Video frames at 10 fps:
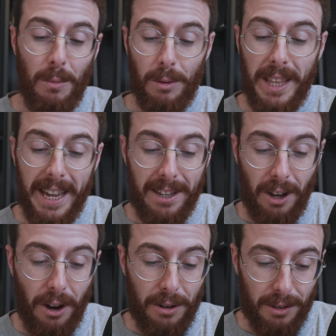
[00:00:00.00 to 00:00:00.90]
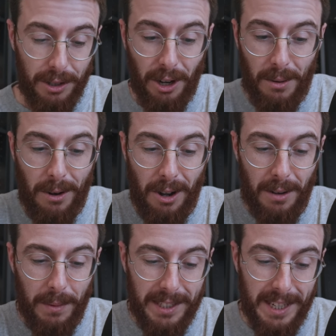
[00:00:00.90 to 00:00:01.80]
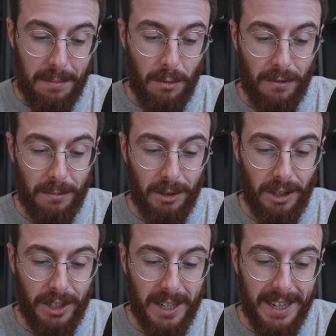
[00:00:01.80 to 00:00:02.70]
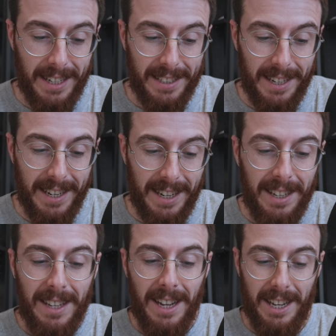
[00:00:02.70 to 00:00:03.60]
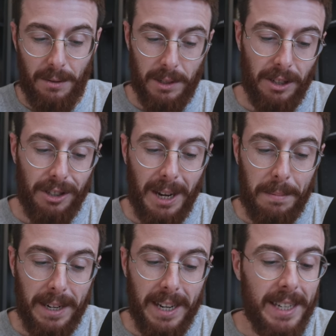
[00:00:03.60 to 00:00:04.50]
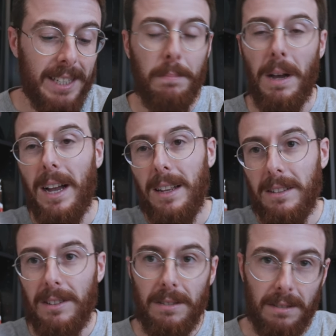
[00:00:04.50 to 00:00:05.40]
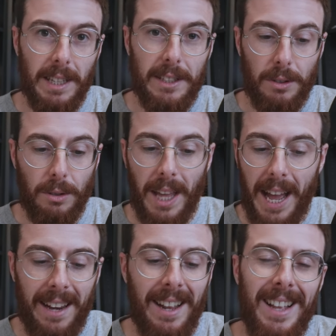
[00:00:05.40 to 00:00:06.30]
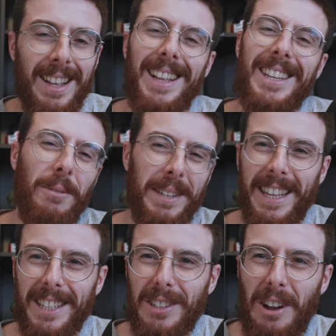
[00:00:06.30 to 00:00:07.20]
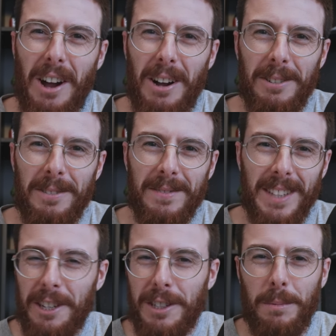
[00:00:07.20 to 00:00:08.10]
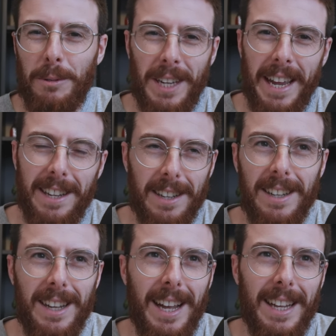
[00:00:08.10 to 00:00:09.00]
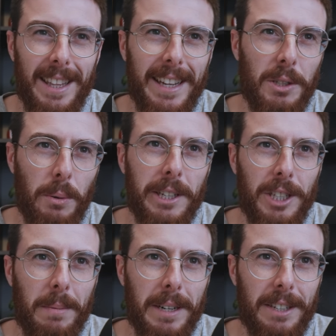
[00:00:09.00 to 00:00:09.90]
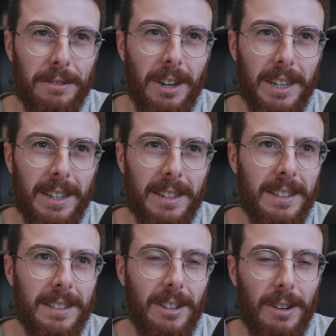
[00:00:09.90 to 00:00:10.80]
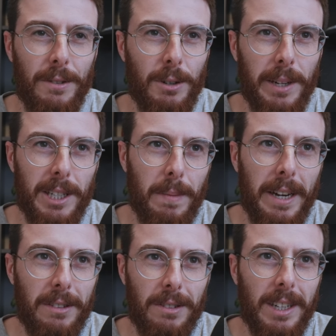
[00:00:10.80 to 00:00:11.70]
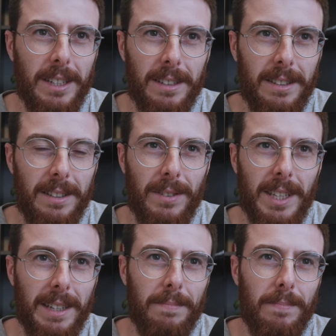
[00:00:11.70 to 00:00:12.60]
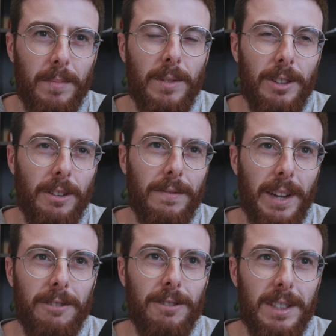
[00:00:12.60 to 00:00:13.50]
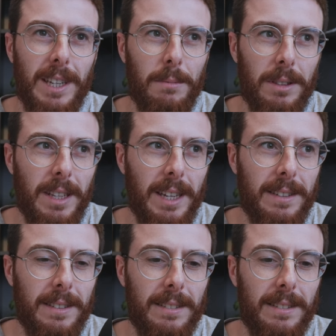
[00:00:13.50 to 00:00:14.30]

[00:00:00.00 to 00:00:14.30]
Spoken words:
Would they go, you know what, we're seeing more from Sergio Garcia. I know he's not Japanese, but let's do that. It's not really their style. They usually will take a less quick Japanese rider over a quicker Spanish rider for their non-factory seat, wouldn't they?